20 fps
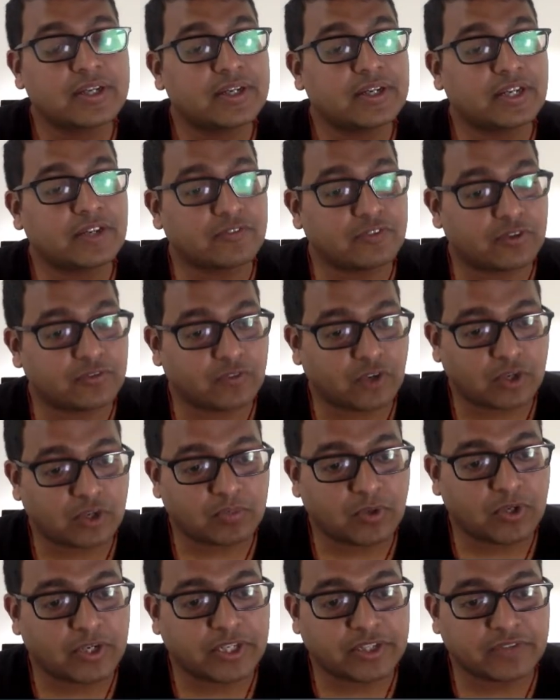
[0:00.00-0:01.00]
if you have not
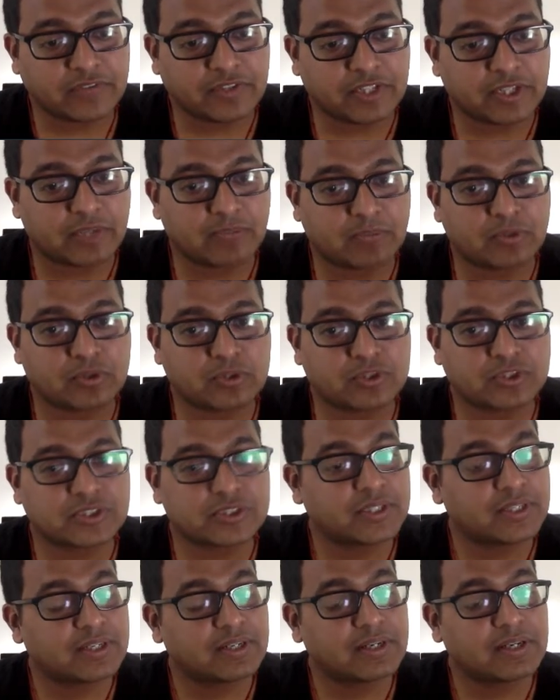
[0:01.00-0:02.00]
bought any of the cryptos
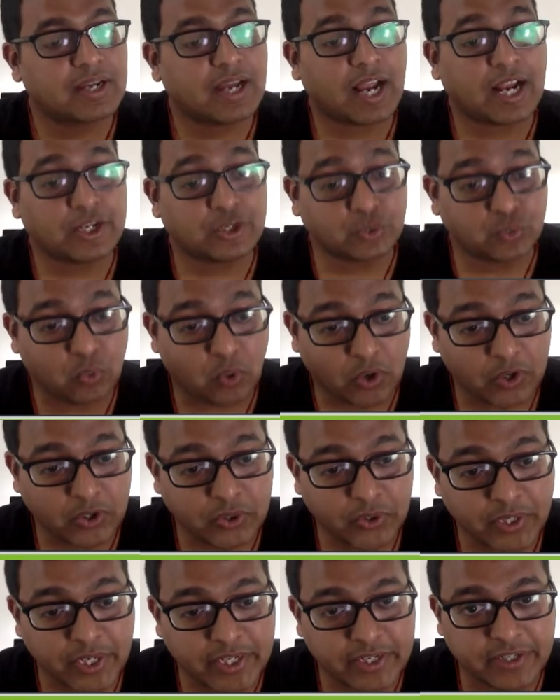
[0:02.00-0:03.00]
and you want
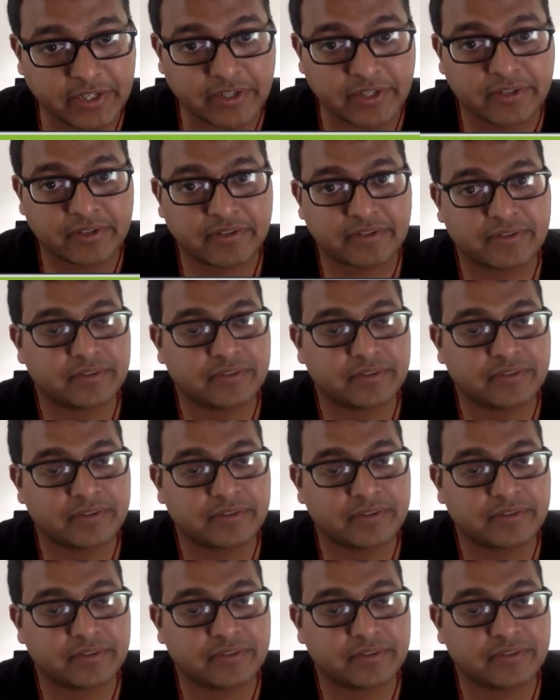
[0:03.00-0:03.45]
to get in